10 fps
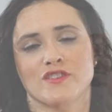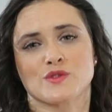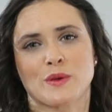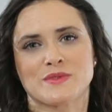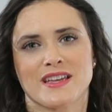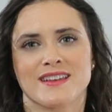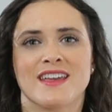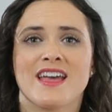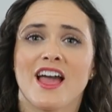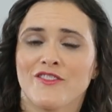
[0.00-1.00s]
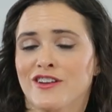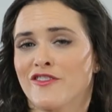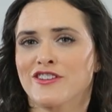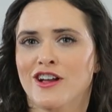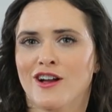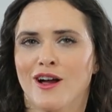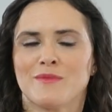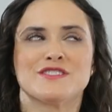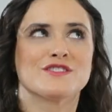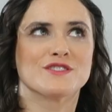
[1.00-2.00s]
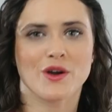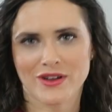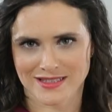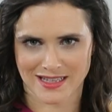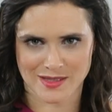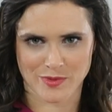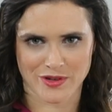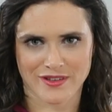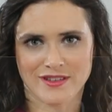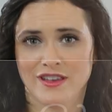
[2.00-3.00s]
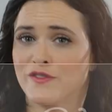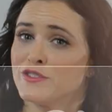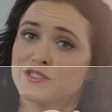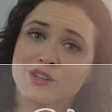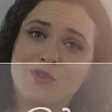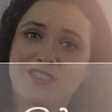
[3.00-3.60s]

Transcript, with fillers: Ever's website. Everandever.com is so accessible. If you just go